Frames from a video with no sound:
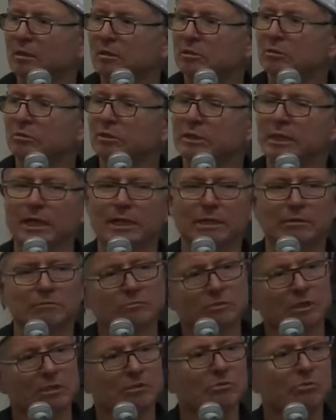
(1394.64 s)
So
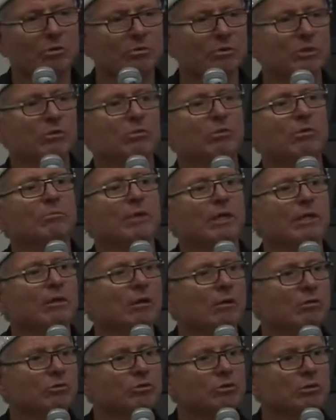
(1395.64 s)
that's what we do in my
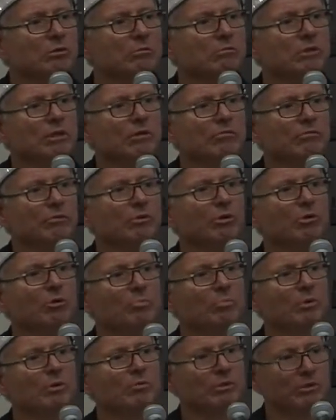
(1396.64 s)
culture. Whenever we
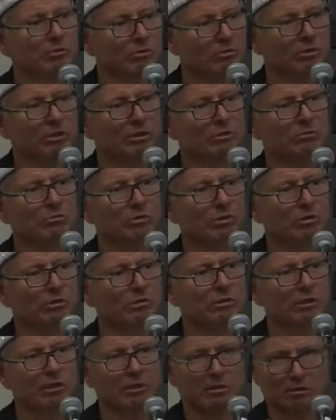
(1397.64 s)
open, we do these
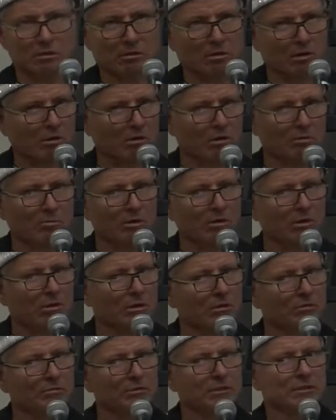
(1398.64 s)
words that talk about
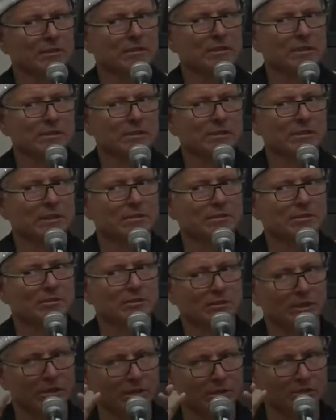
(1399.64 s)
all of these things that
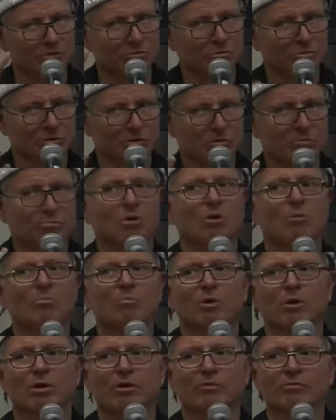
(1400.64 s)
sustain us. We're a small
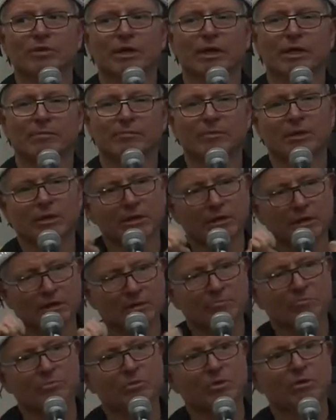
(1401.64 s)
part of that.
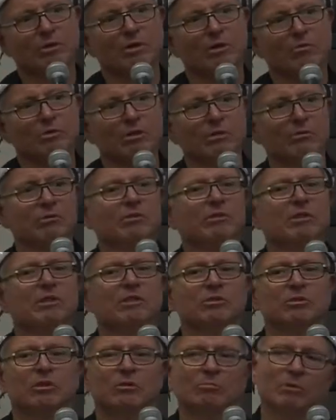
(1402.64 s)
Now that we
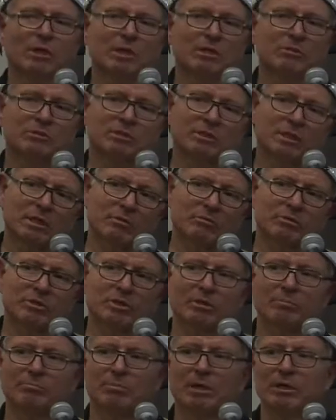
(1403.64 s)
release our minds, we say that when
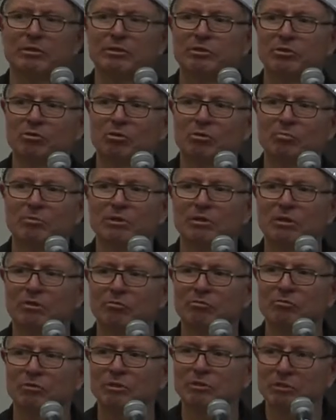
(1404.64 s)
you get back to your home and
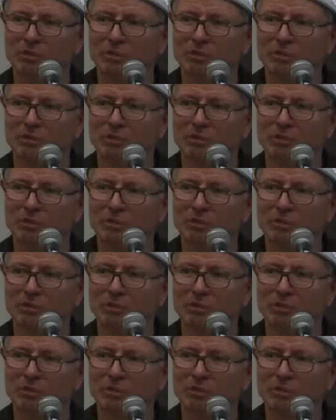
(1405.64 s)
loved ones,